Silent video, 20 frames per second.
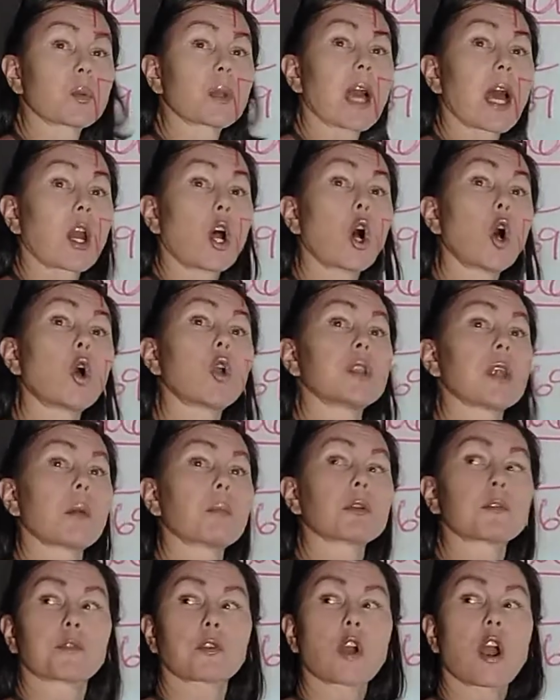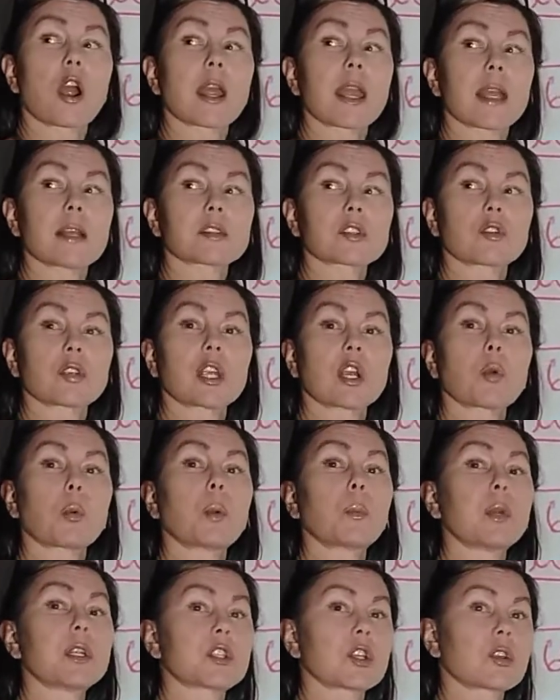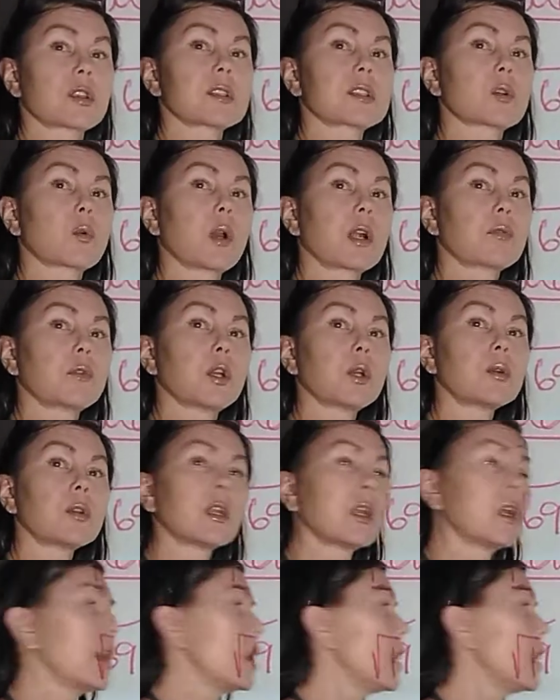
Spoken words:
We got a whole number for our answer here when we took the square root,